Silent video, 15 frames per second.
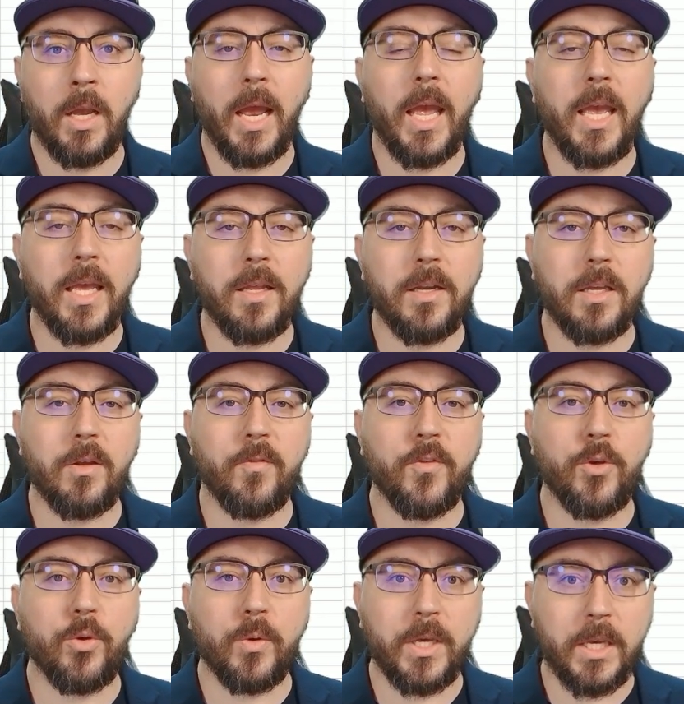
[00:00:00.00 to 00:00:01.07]
And if
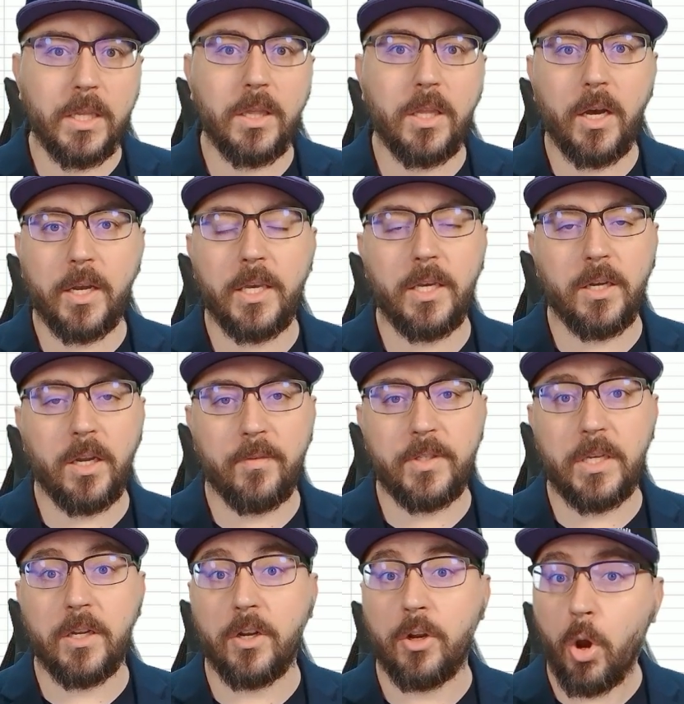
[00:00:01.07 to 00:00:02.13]
you get lucky enough to
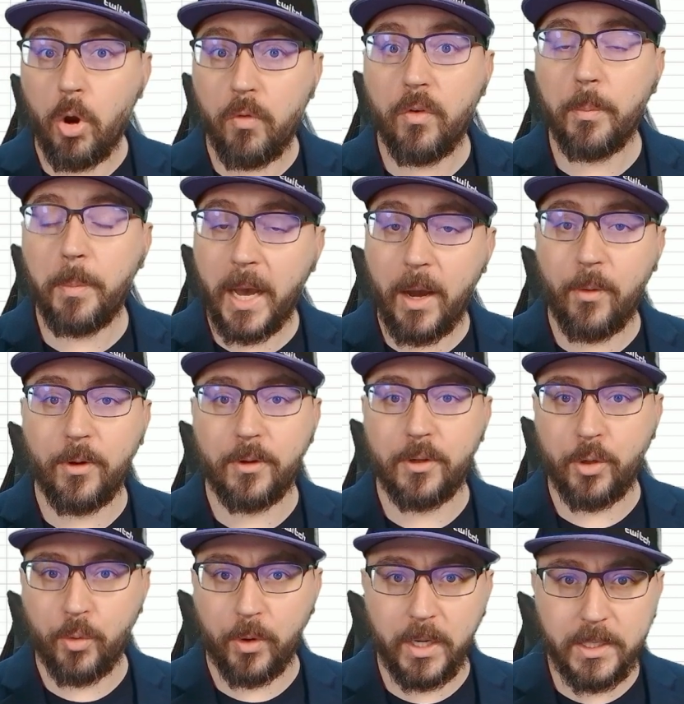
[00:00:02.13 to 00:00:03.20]
hit an overpowered
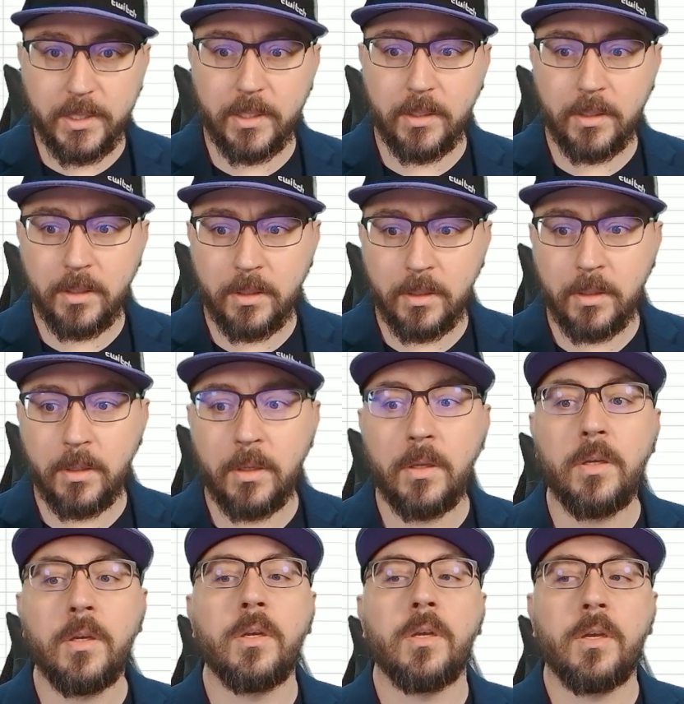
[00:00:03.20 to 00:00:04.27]
crit,
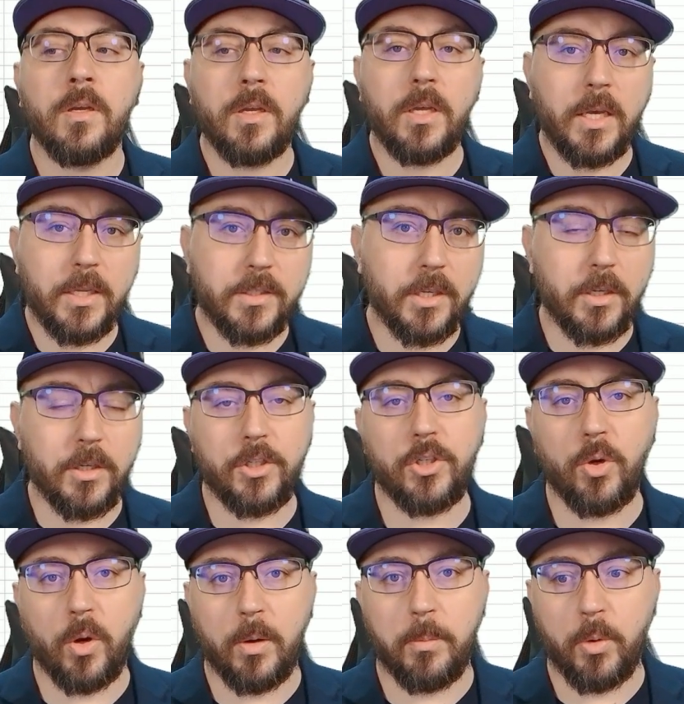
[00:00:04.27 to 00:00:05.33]
it's going to
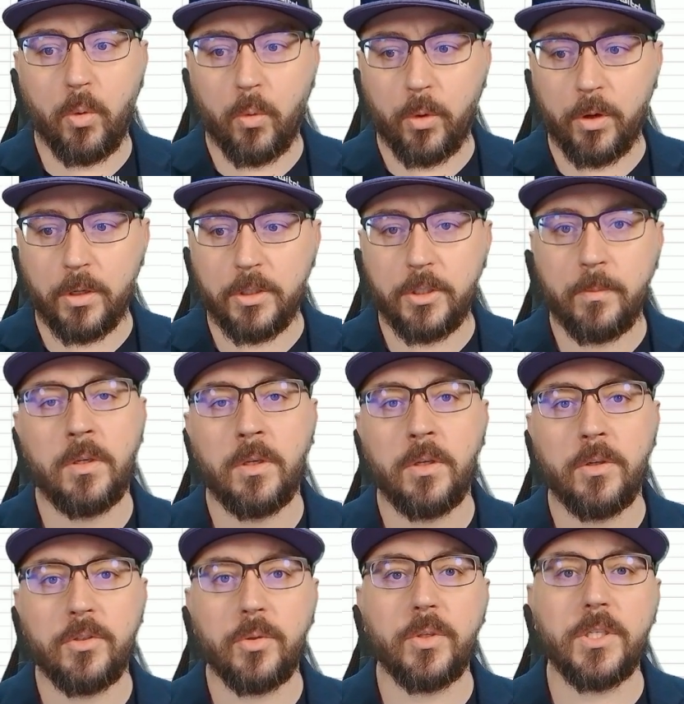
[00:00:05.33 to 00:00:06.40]
show up orange.
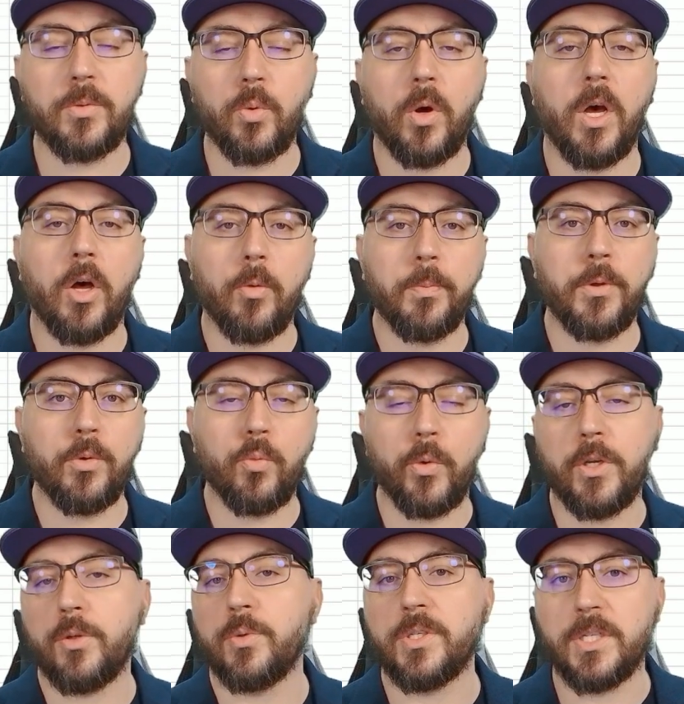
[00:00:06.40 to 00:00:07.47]
So this will help you
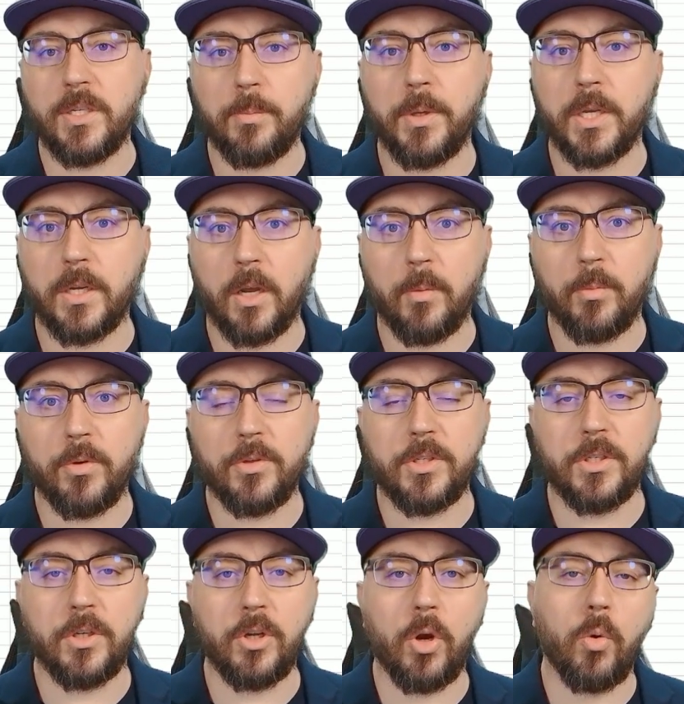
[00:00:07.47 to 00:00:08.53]
when you see big numbers
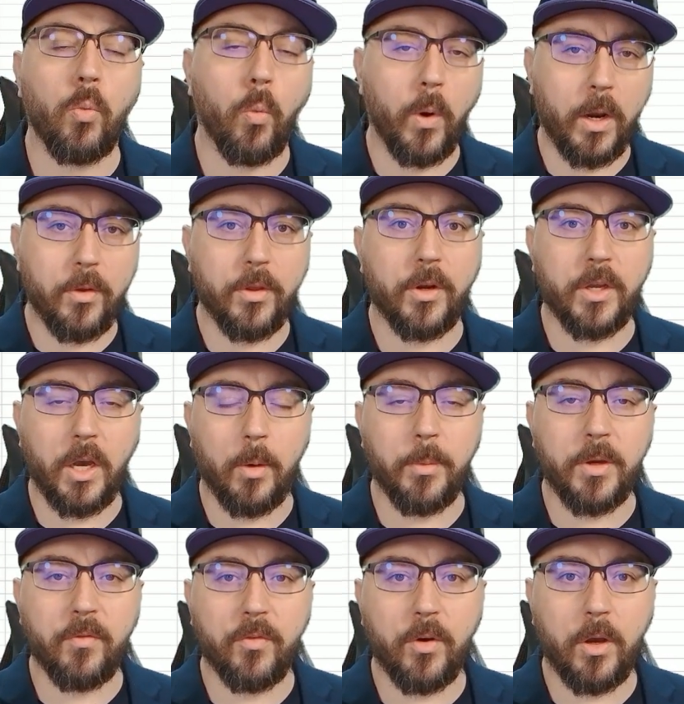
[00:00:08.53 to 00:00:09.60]
to know where they're
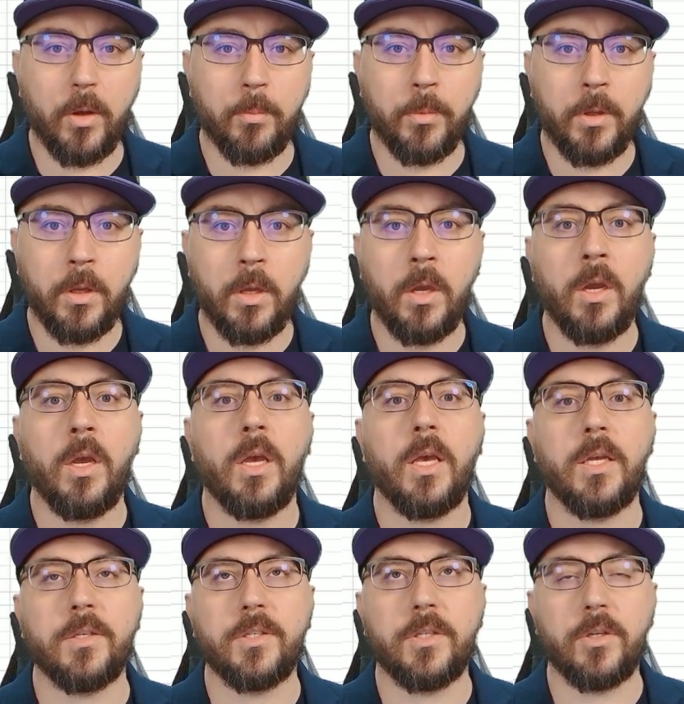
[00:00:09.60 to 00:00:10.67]
coming from
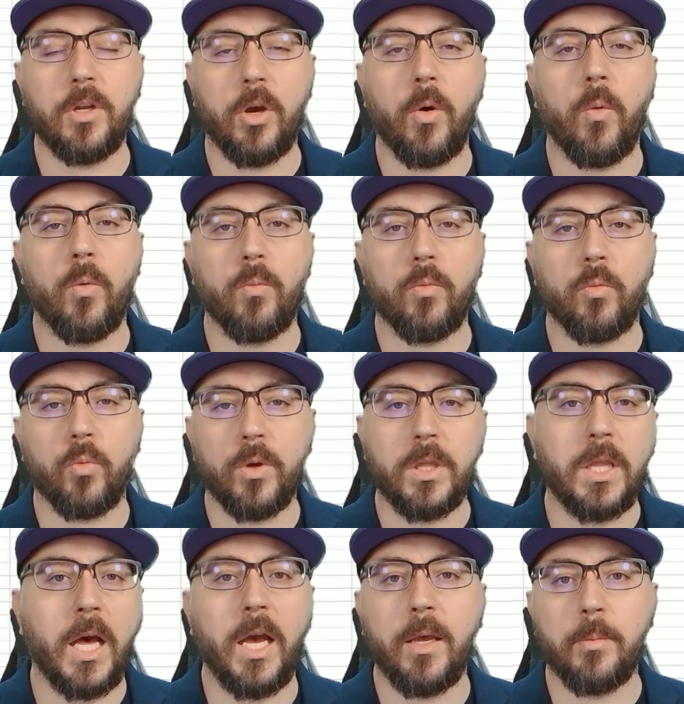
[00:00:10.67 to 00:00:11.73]
and to know
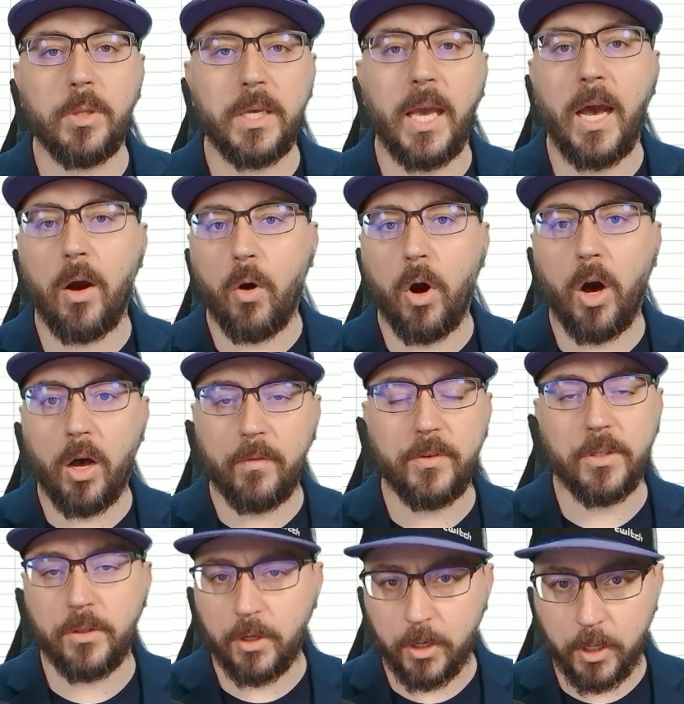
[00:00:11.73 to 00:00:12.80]
reliably how
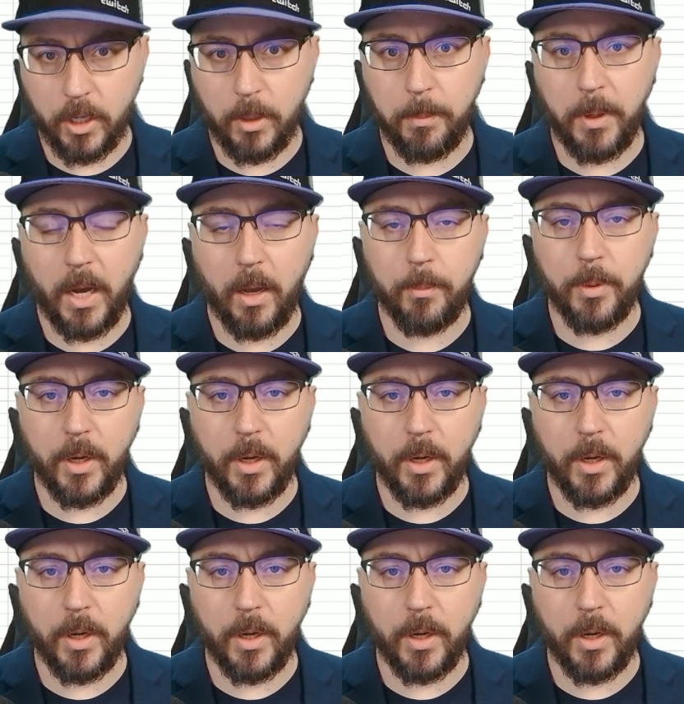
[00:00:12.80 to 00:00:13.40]
often they're going to pop